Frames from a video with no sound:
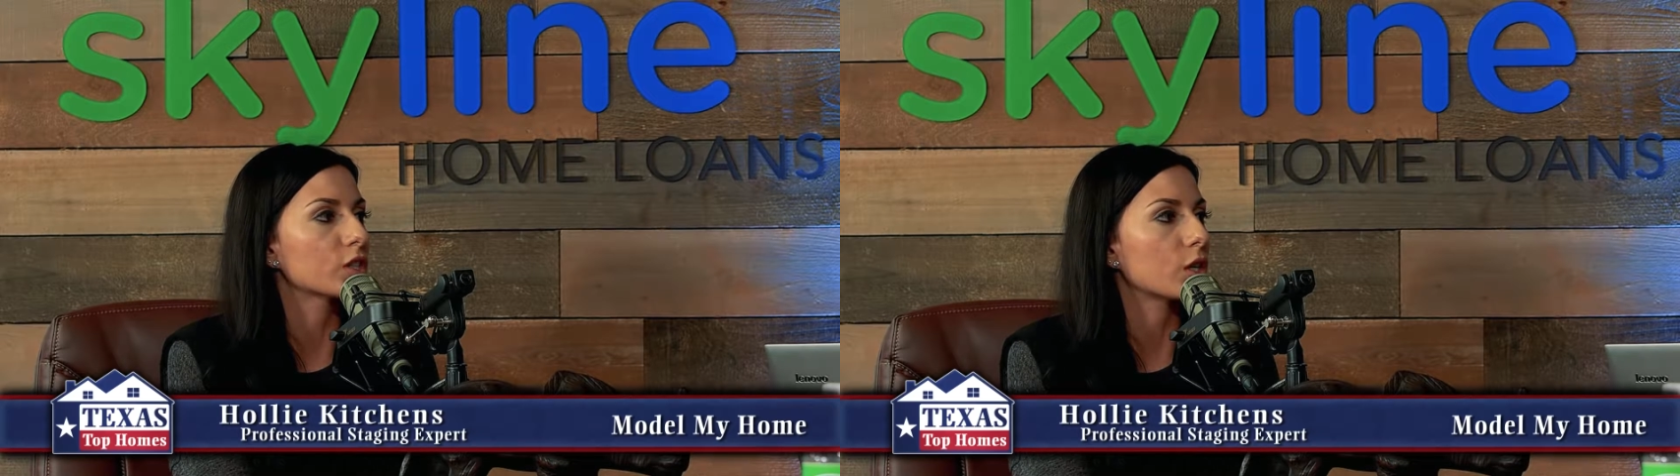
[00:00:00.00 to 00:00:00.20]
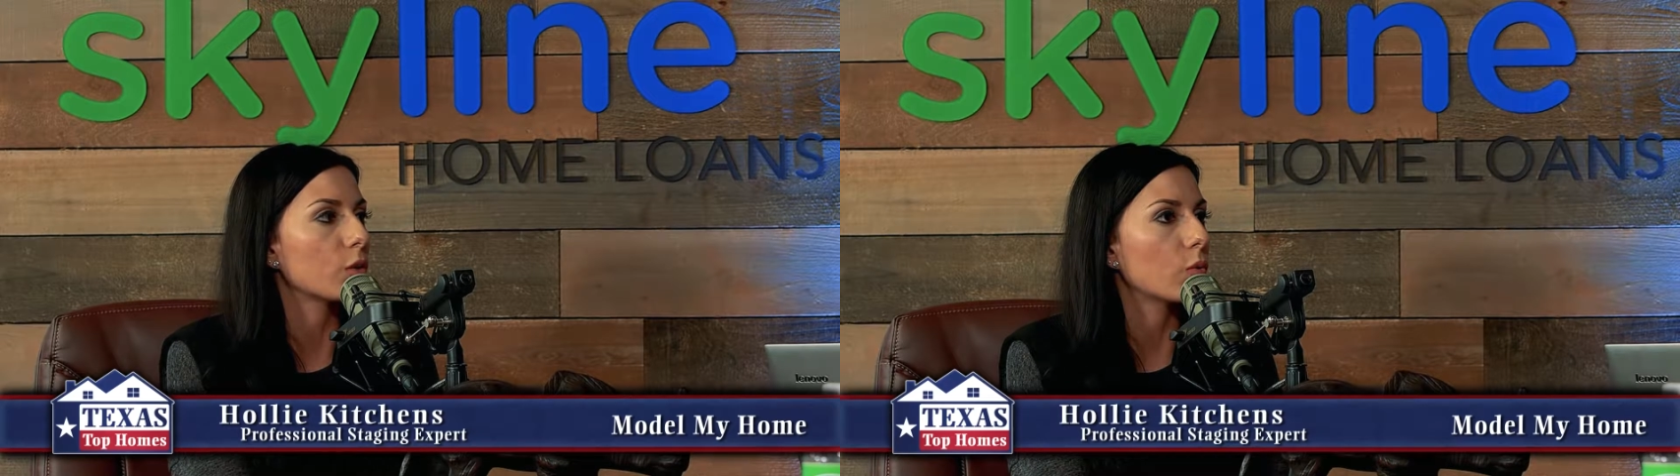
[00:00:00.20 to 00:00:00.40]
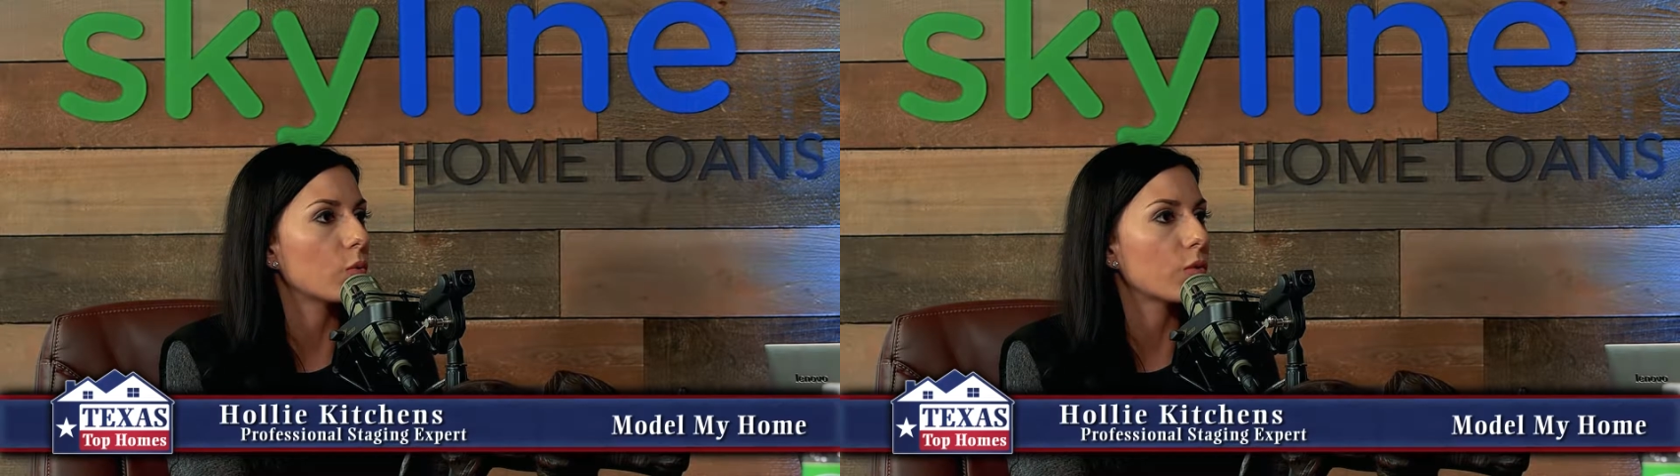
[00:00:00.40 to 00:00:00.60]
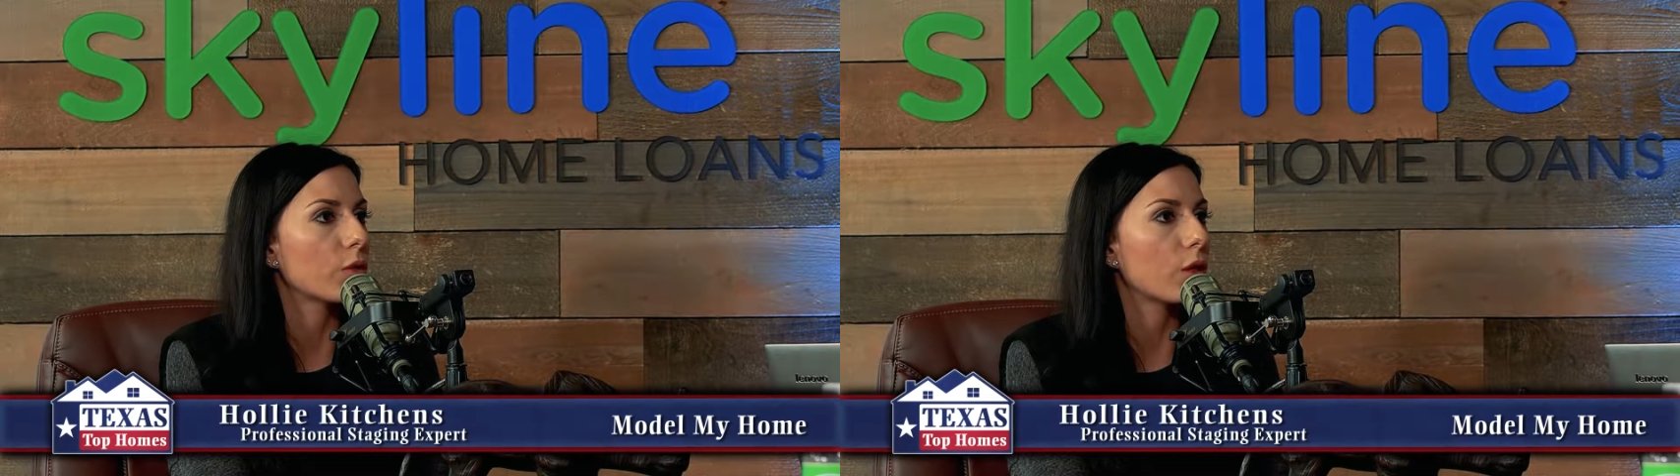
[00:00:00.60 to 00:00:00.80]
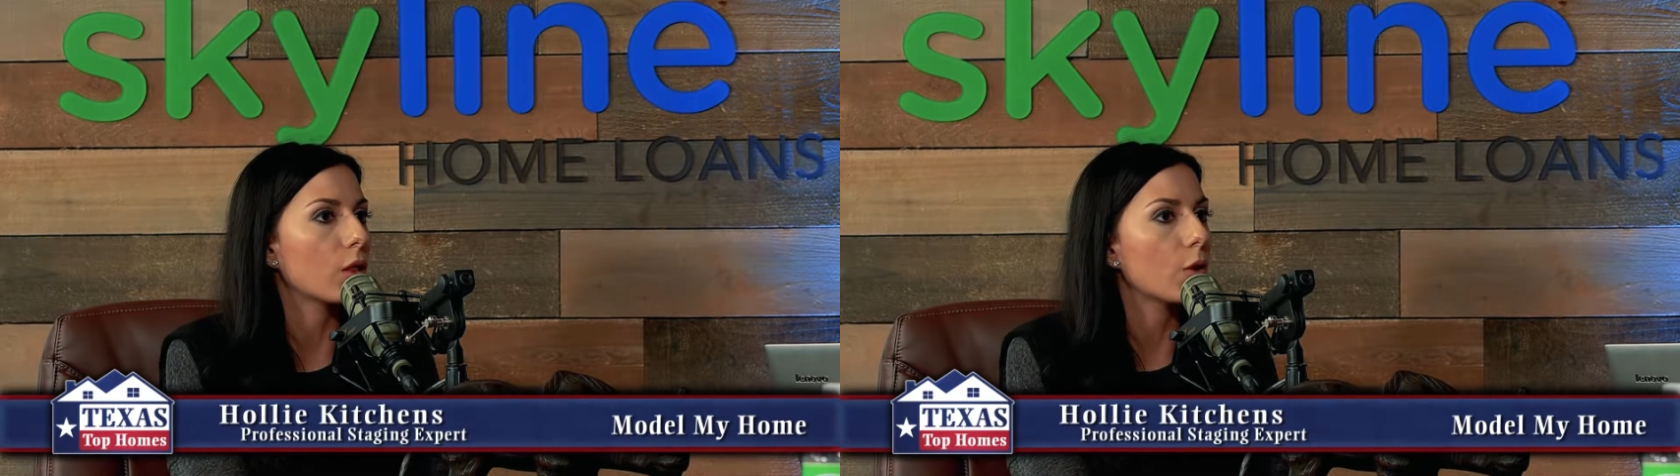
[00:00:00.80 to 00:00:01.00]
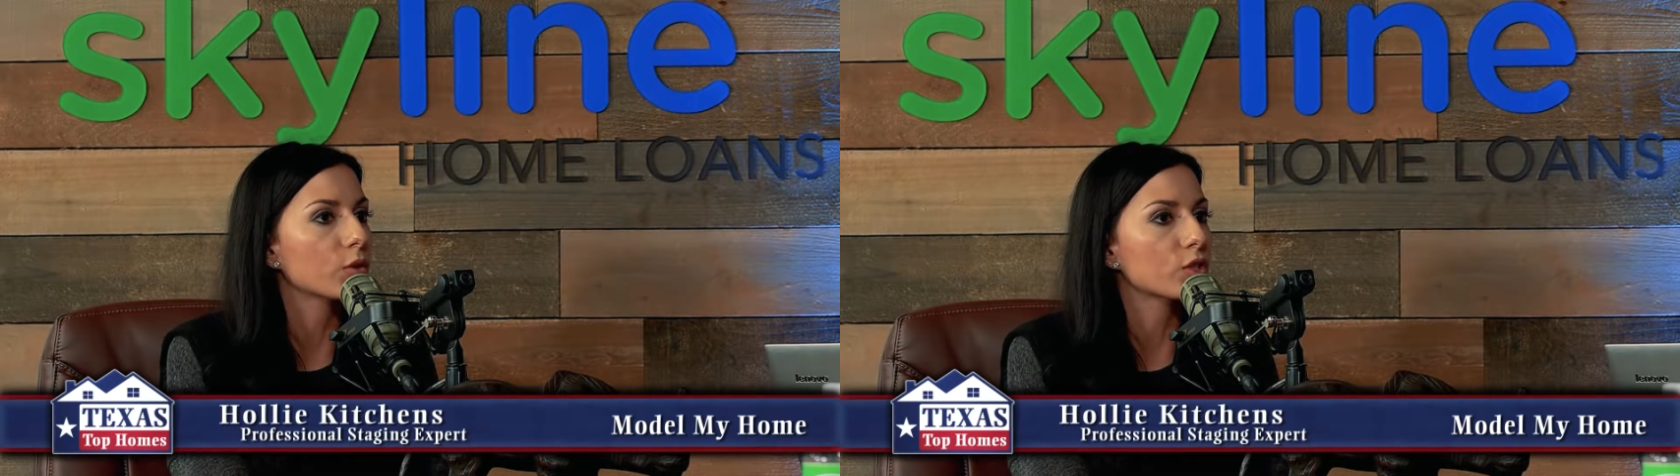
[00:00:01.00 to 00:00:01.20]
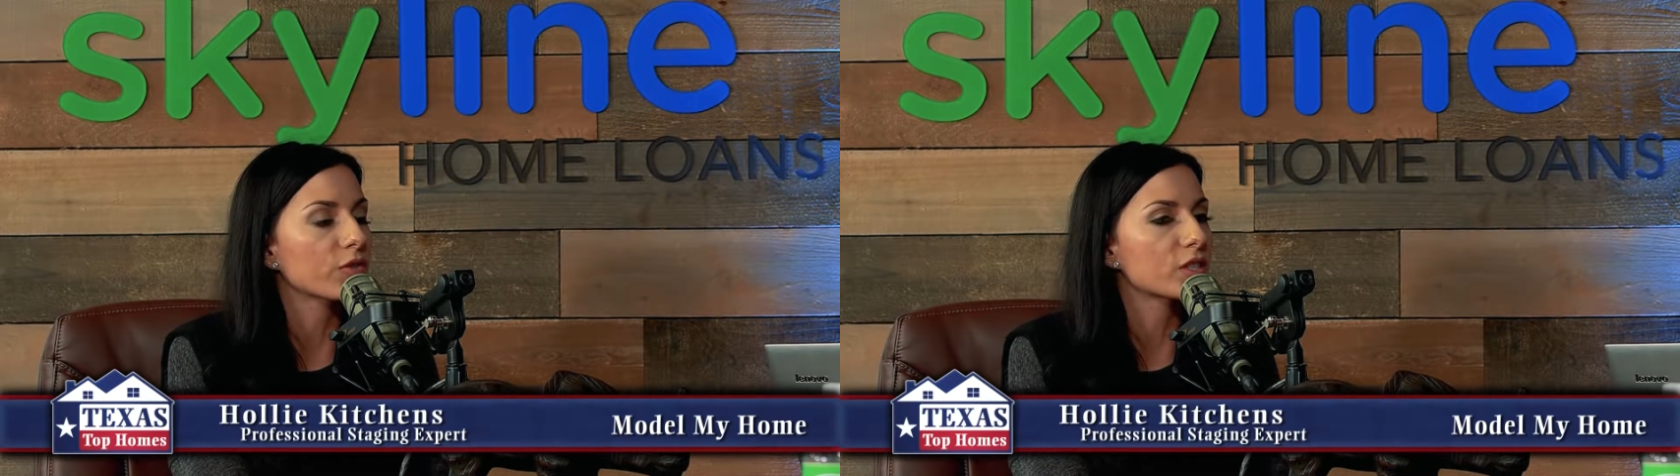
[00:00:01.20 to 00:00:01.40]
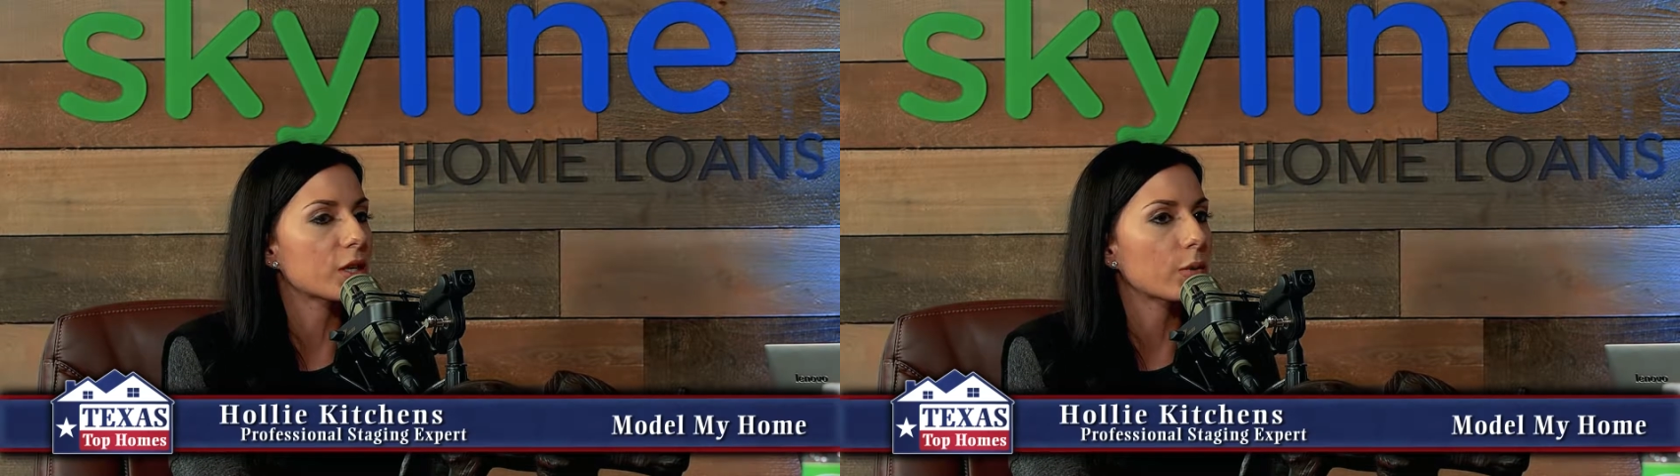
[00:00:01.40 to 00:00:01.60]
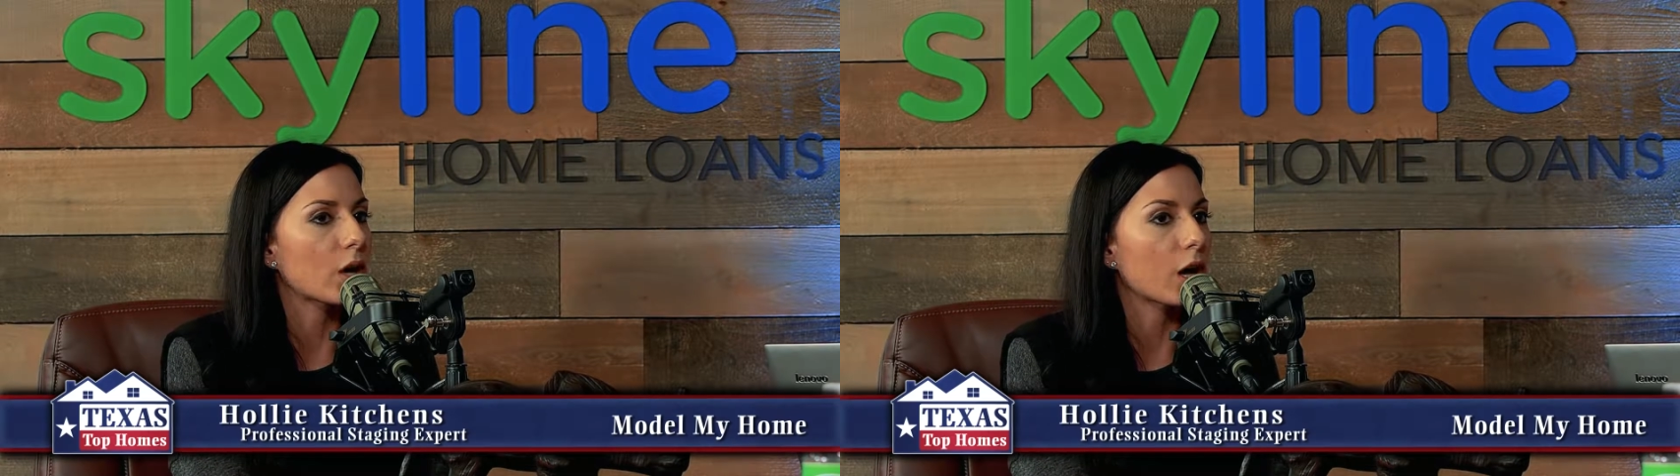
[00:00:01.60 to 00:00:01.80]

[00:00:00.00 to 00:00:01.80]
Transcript: So the lowest service that we